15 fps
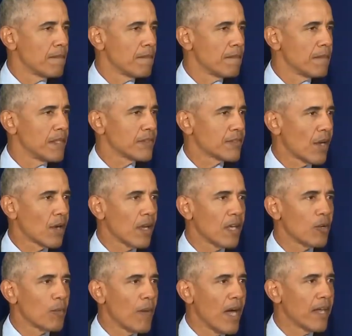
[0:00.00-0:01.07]
They start
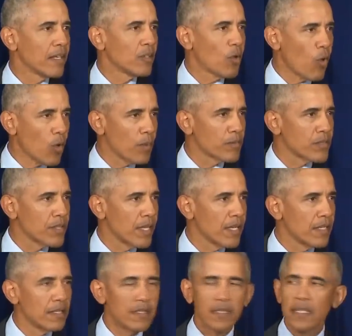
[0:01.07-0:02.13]
undermining norms that
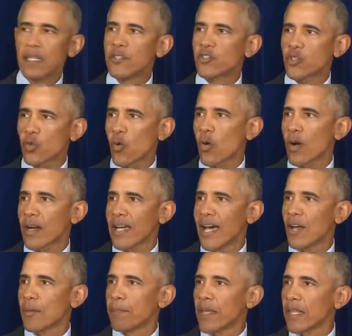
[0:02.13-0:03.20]
ensure
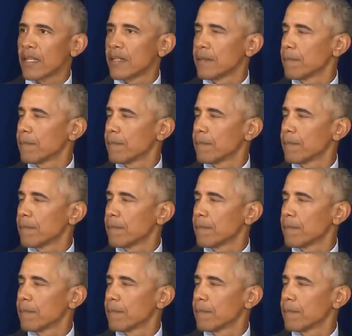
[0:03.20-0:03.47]
accountability